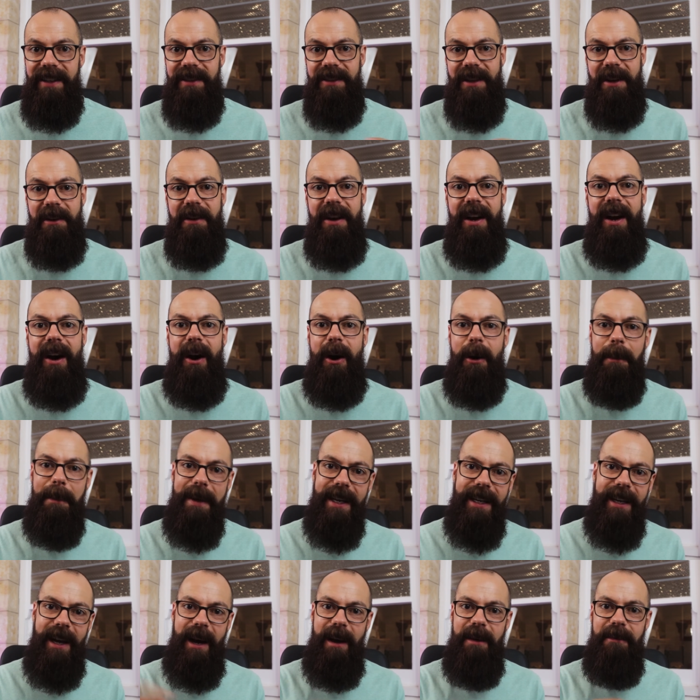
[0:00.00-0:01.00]
So I'll be
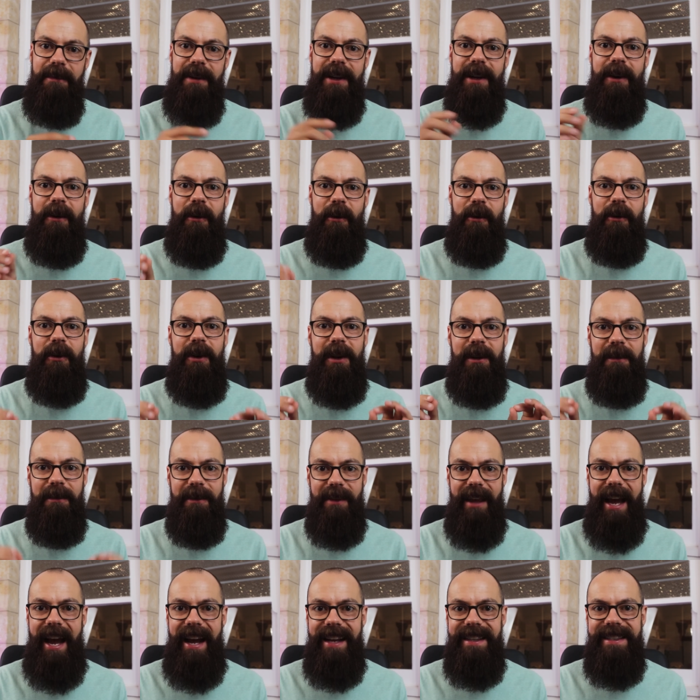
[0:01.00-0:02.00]
covering all of
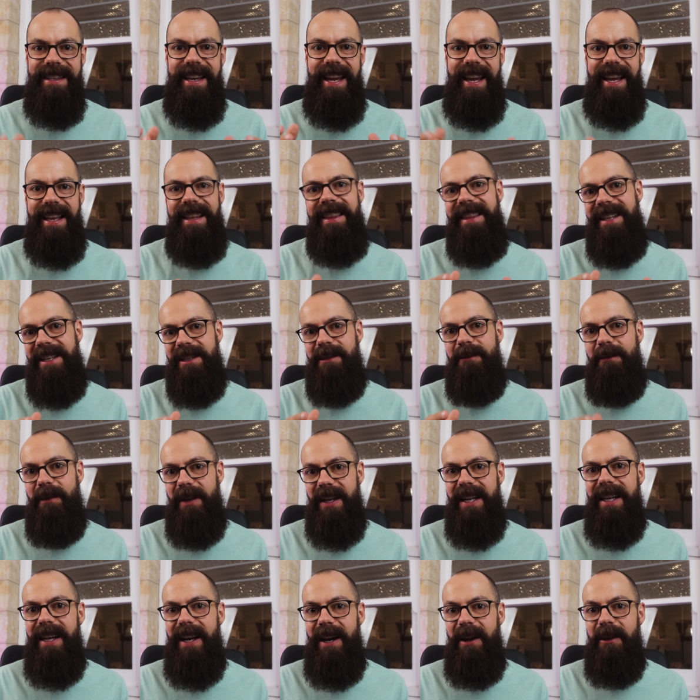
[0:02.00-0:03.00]
that in this
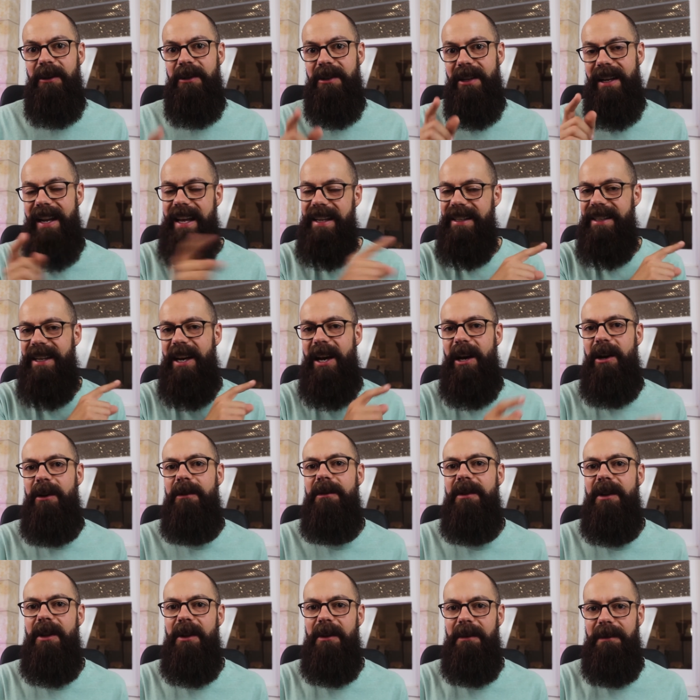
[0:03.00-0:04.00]
video. So let's get
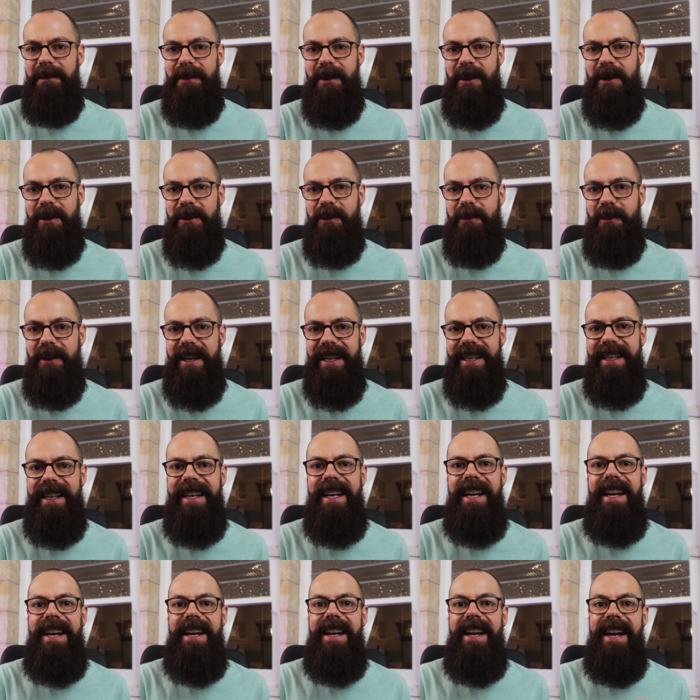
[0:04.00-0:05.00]
over to the first one.
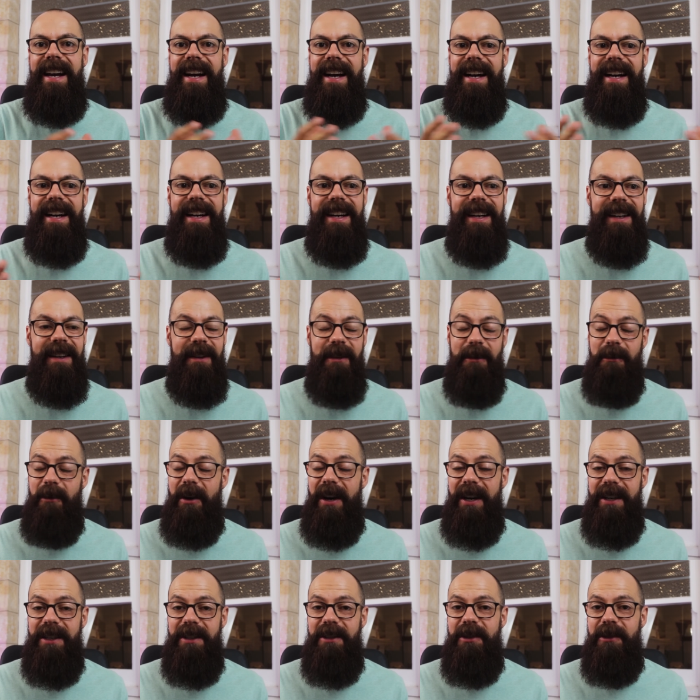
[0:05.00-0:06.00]
Uh,
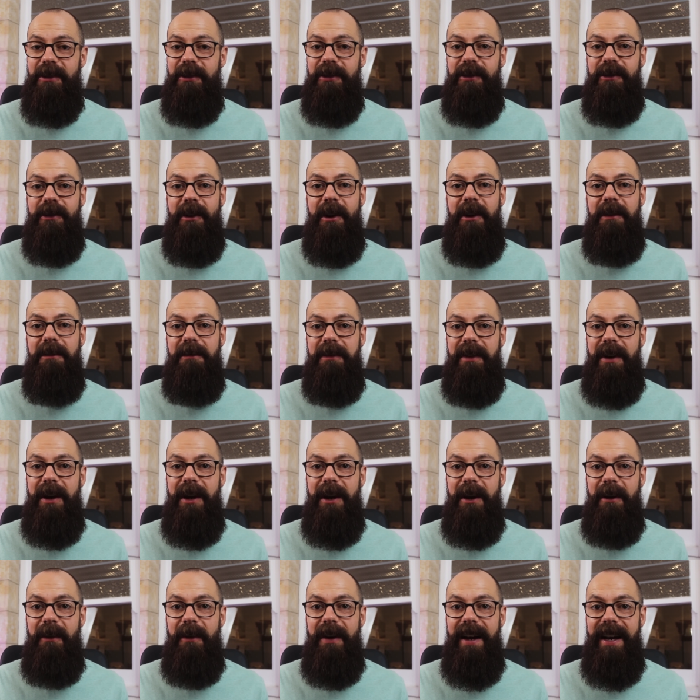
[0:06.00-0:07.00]
why does your drone
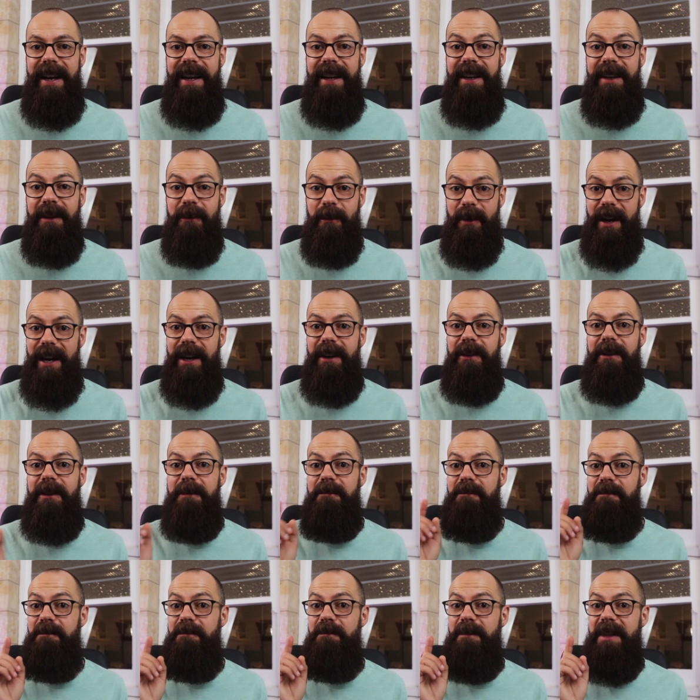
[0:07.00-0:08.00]
fly away?
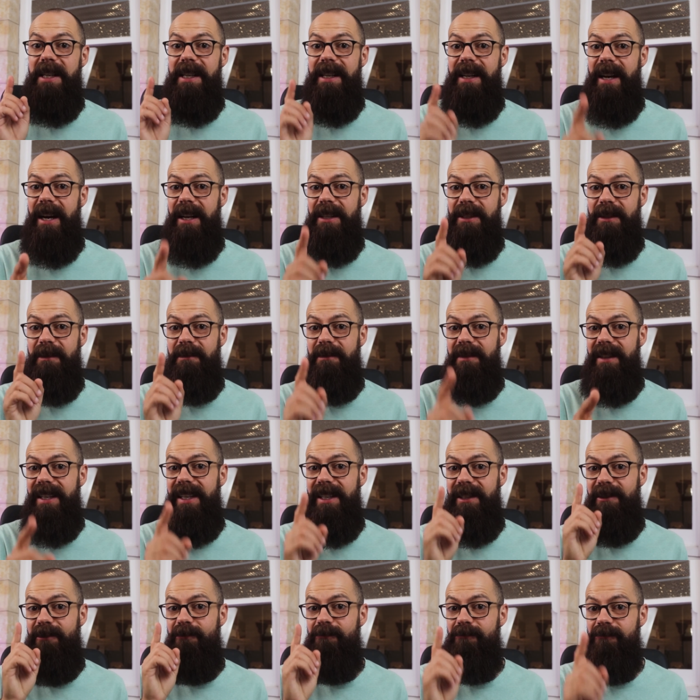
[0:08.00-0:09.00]
Well, because of
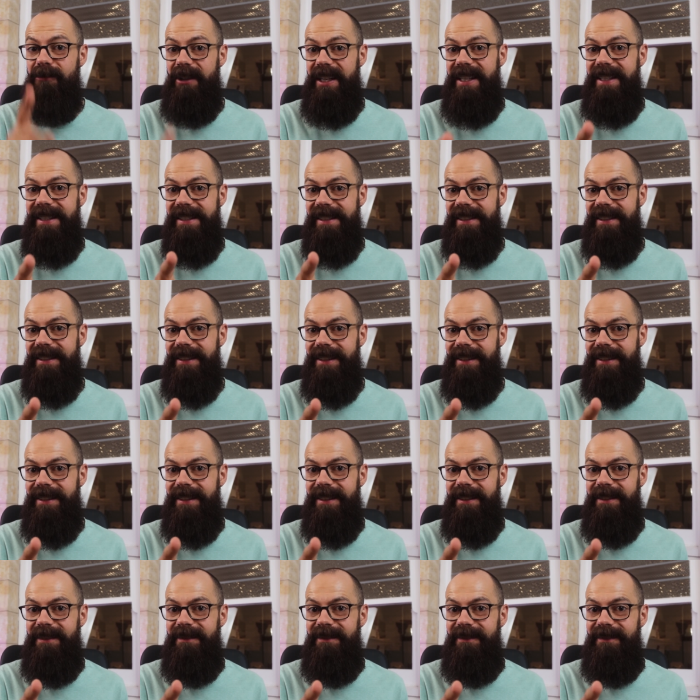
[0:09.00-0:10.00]
these
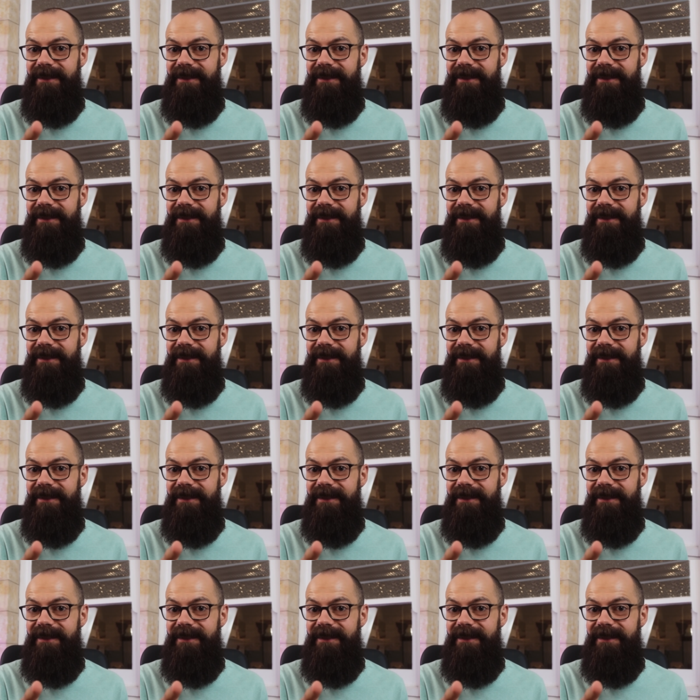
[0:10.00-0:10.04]
reasons.